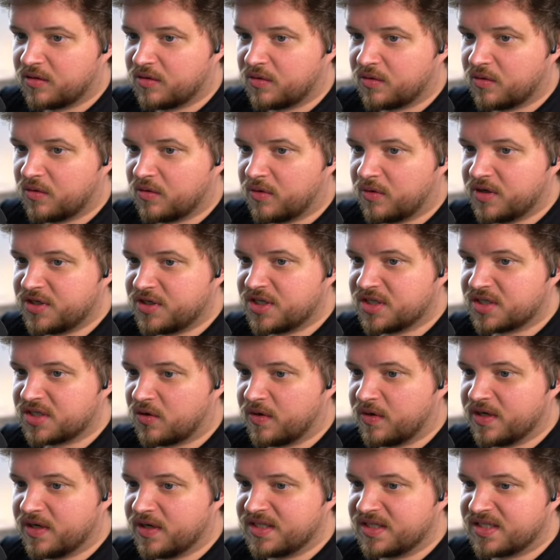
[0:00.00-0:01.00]
which is
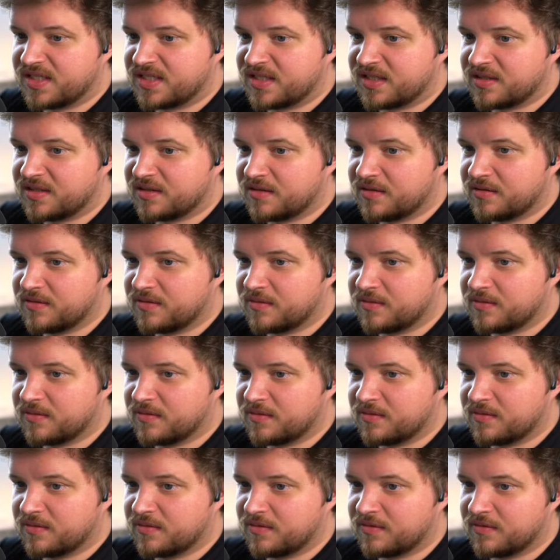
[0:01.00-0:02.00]
always
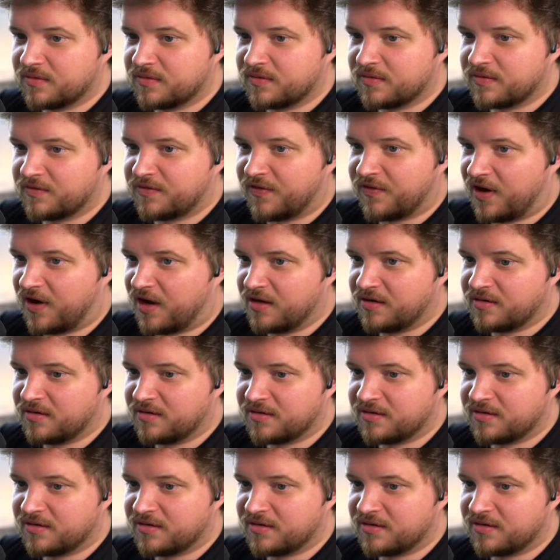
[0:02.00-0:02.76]
fun.